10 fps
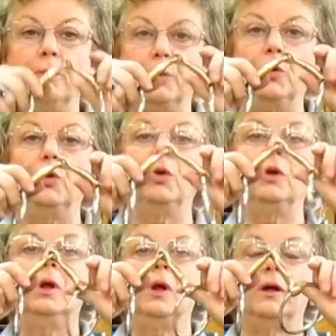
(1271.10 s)

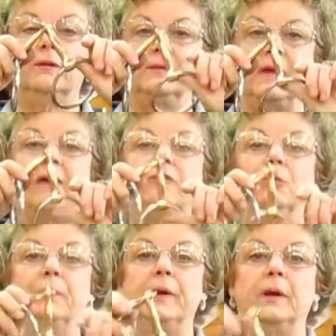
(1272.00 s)
pull a snaffle
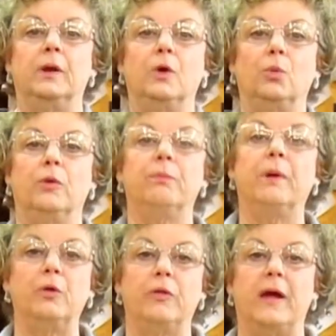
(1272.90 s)
bit with
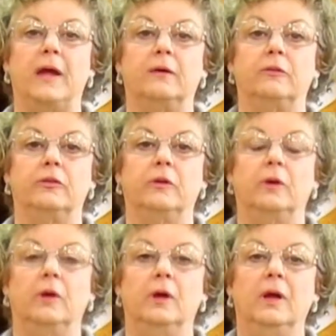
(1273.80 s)
both hands.
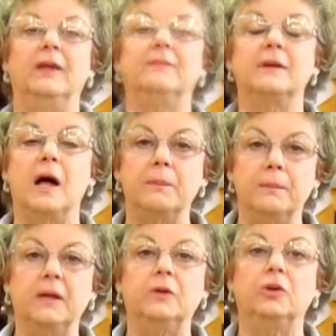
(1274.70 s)
It's not
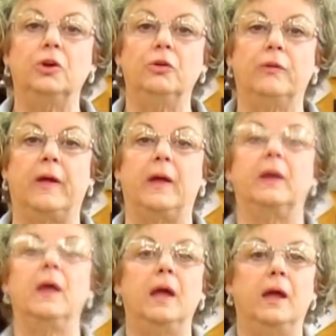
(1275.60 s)
meant to do that.
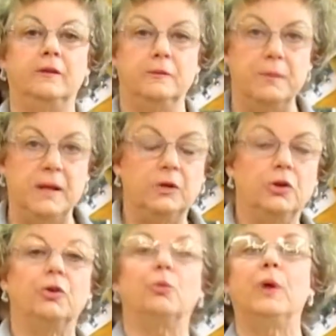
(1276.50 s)
It's meant
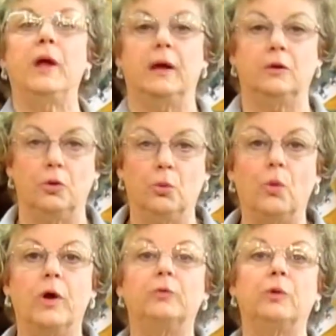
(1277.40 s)
to direct
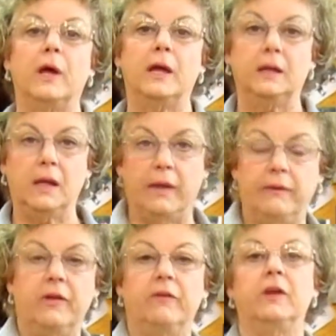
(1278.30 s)
one rein
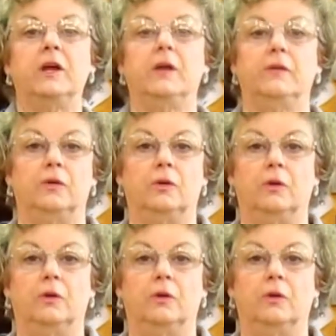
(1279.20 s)
and then the other.